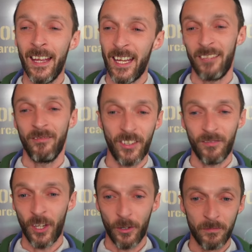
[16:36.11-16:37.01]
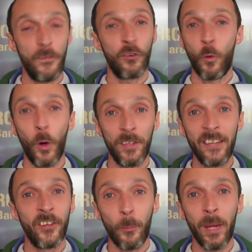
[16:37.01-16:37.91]
and, you know, the squad
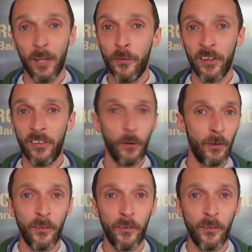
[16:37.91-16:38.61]
ends up paying for itself.